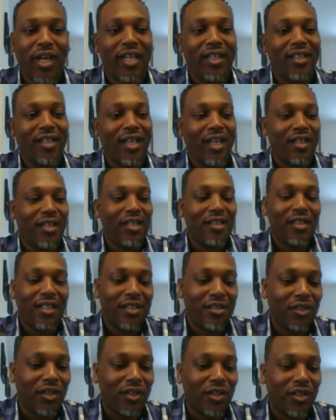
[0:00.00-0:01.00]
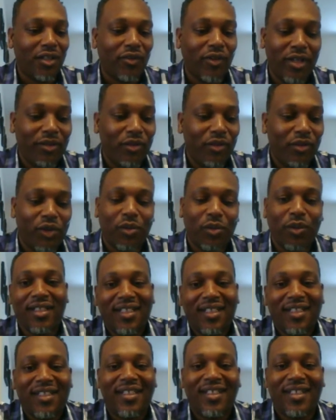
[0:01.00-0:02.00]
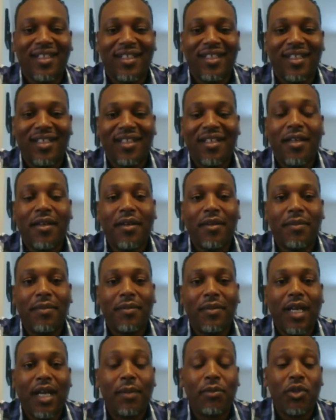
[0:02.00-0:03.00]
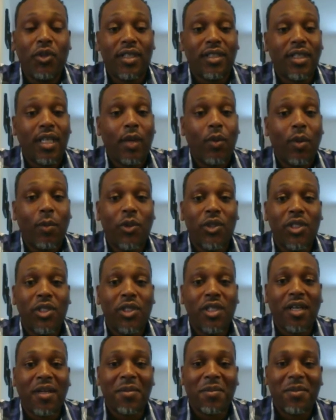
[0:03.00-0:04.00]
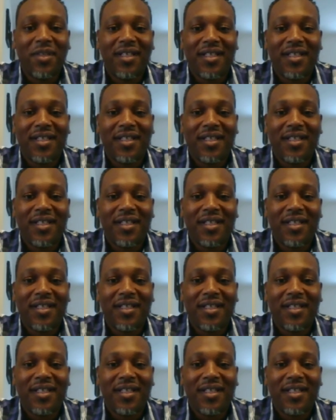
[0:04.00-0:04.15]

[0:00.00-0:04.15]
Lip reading: right. That's a great word. I'm sorry. Say that one more time.